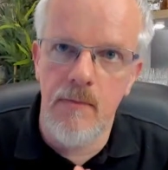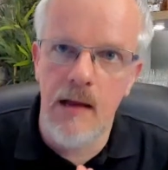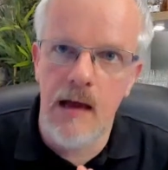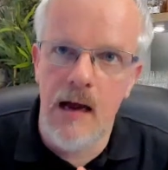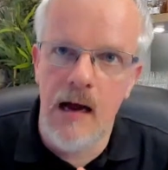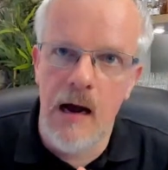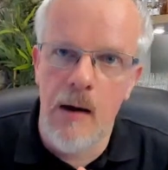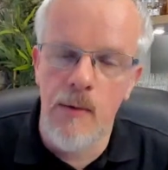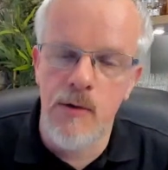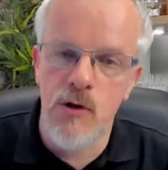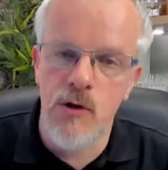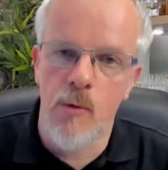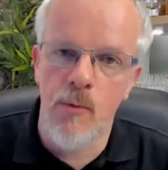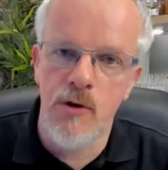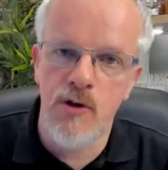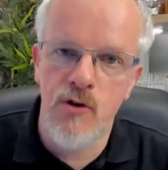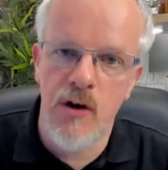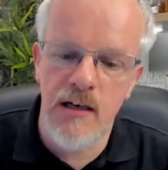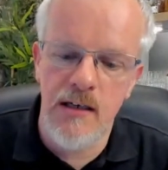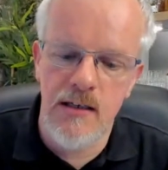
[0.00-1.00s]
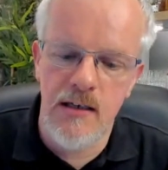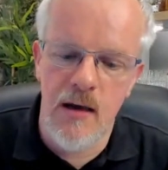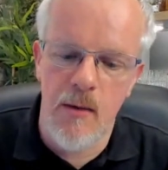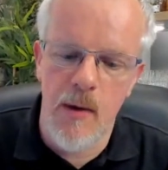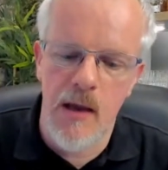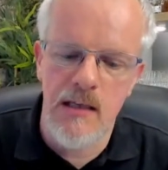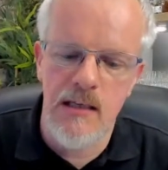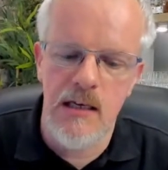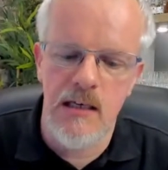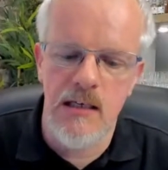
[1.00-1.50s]
I was almost ready to
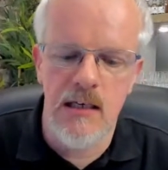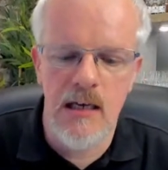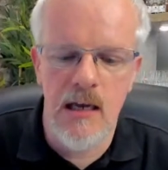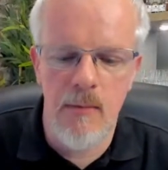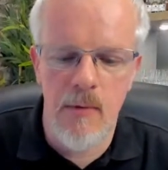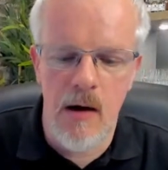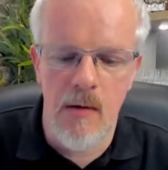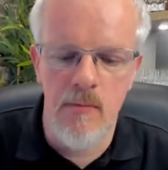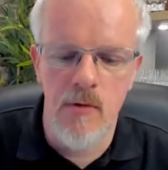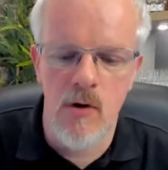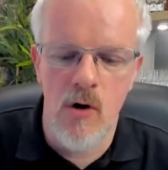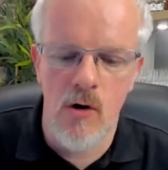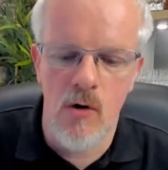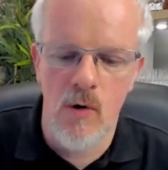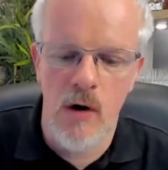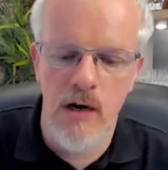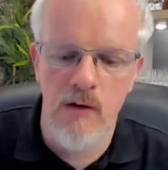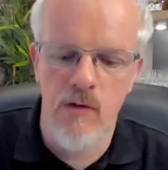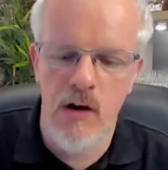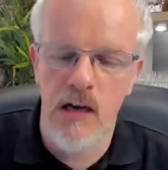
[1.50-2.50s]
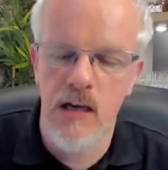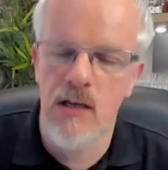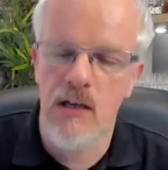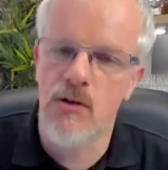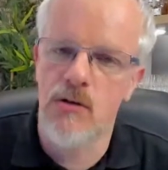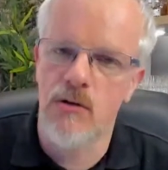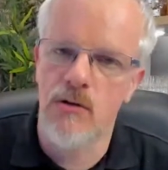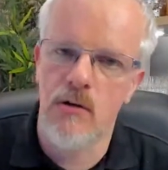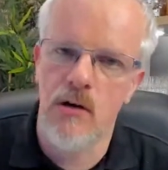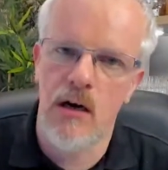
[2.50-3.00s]
commit to it today, but I'm not quite ready.
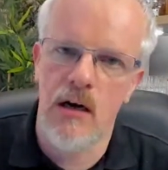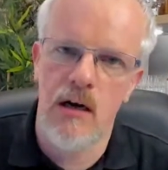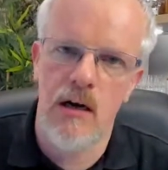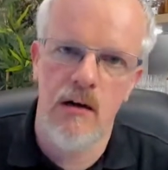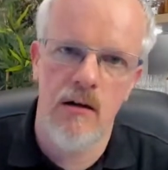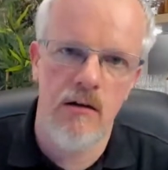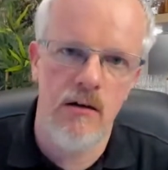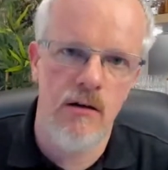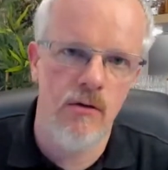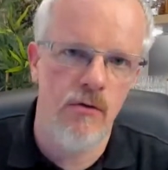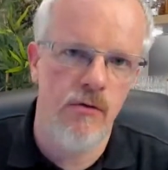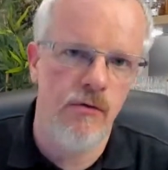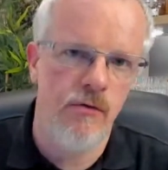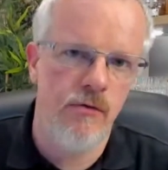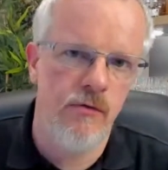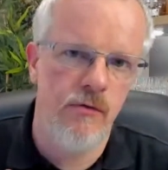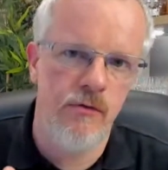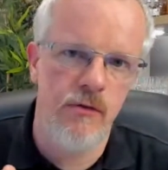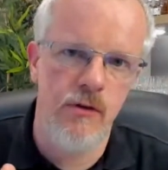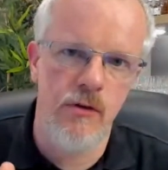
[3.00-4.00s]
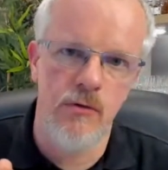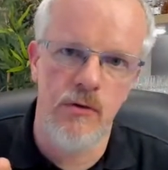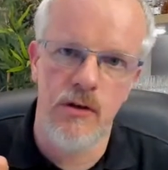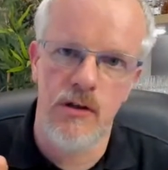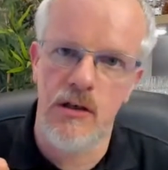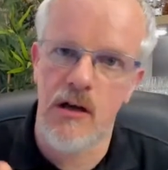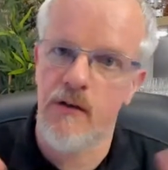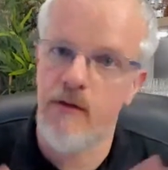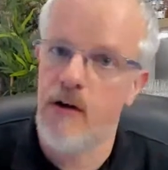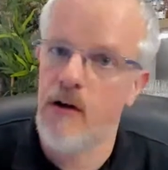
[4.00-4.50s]
So you'll
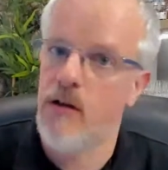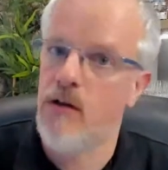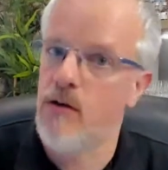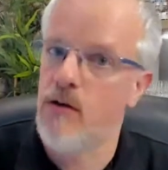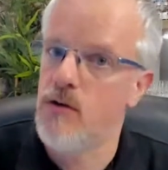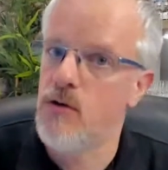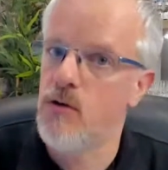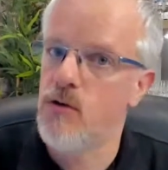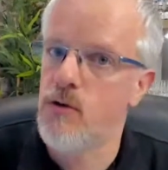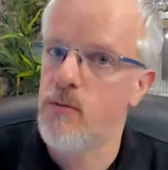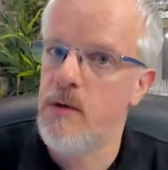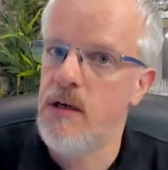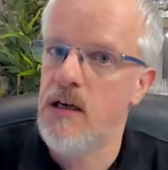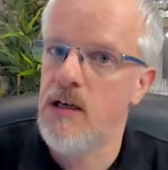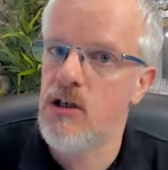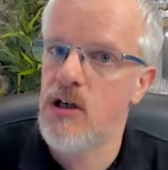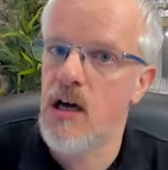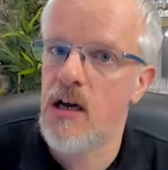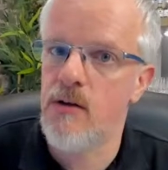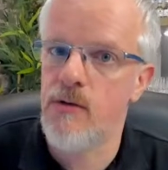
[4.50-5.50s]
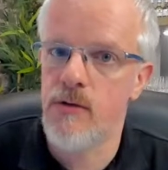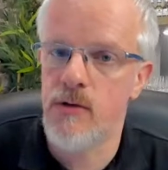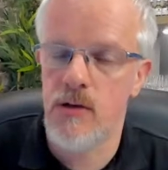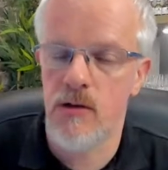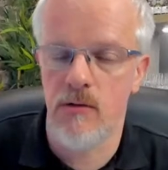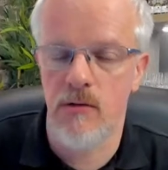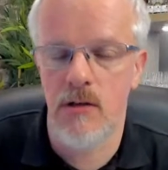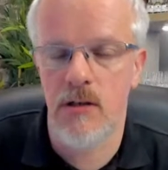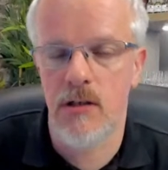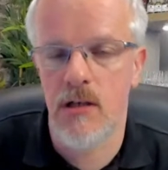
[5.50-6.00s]
discover it through the social media channels.
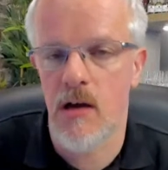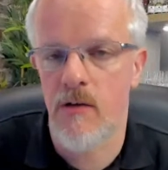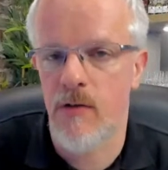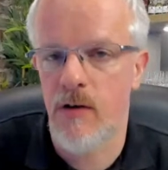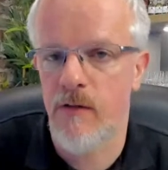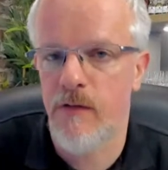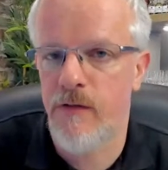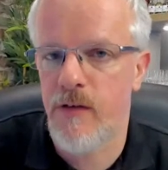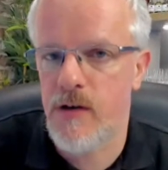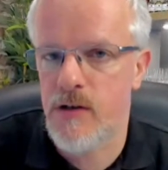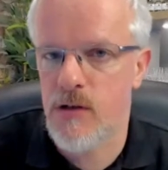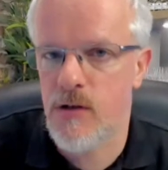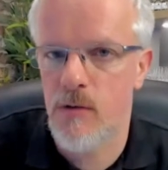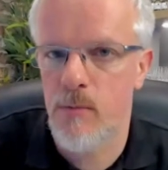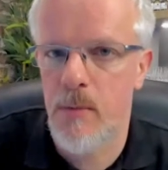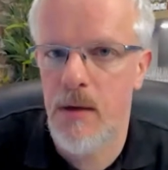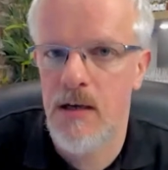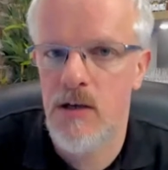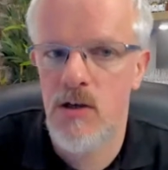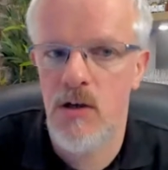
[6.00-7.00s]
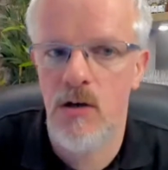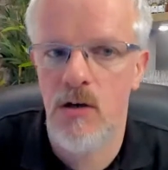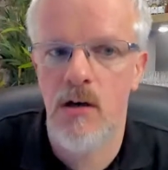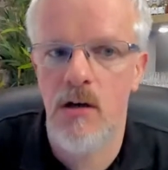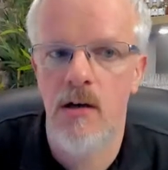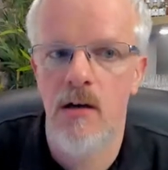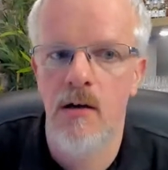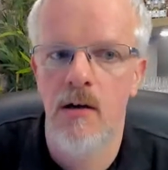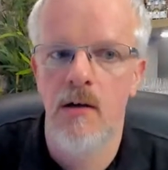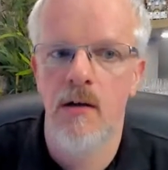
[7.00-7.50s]
You'll discover it first through Patreon.
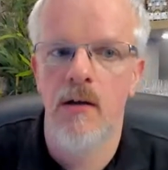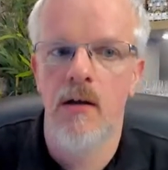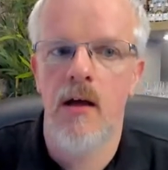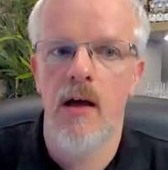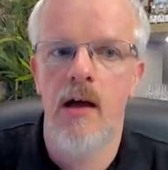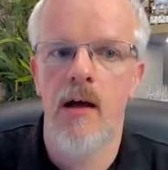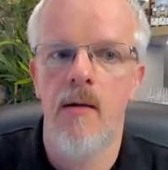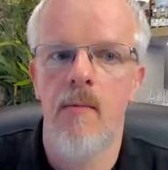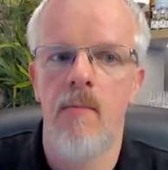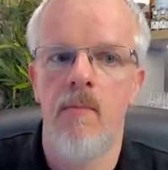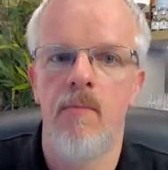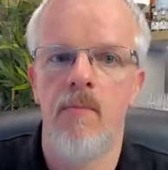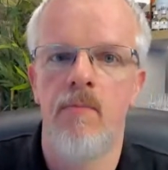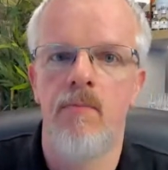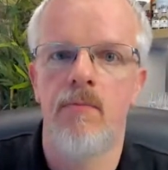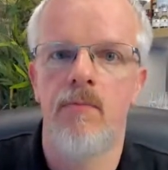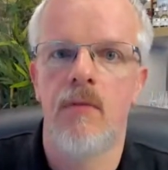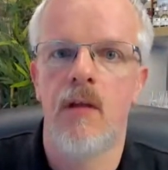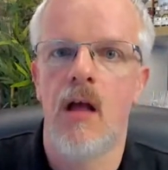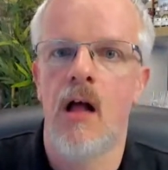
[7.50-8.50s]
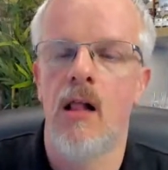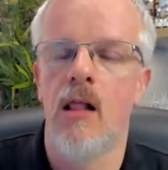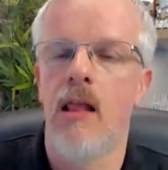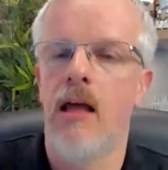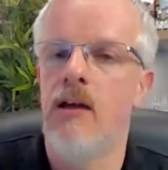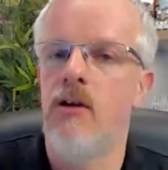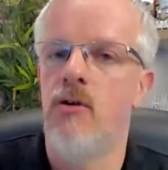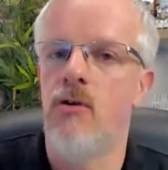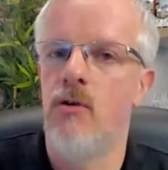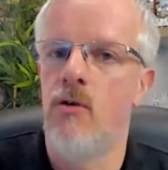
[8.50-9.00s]
I'll
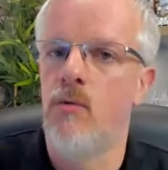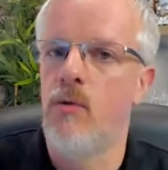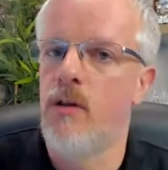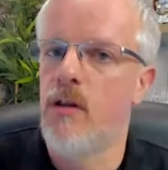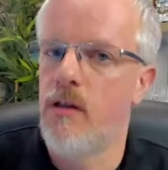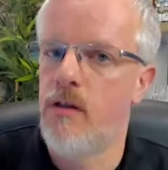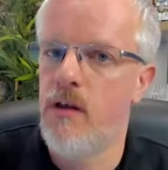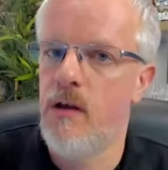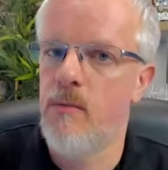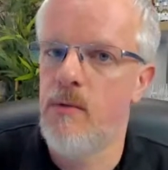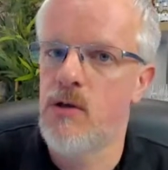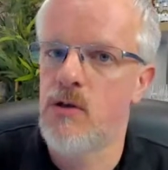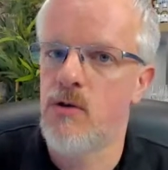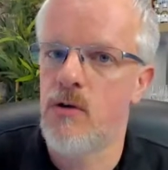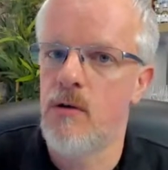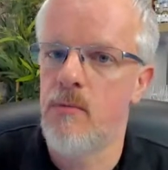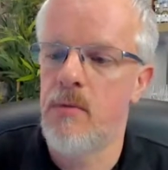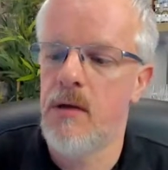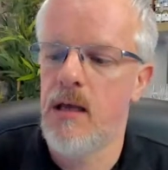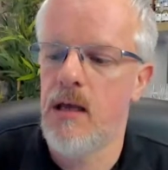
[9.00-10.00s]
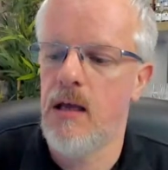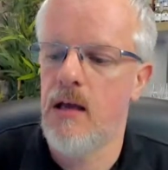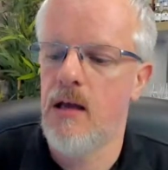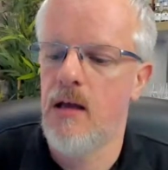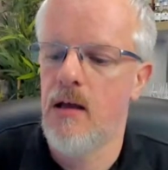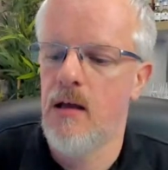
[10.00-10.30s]
let you know what the theme is going to be.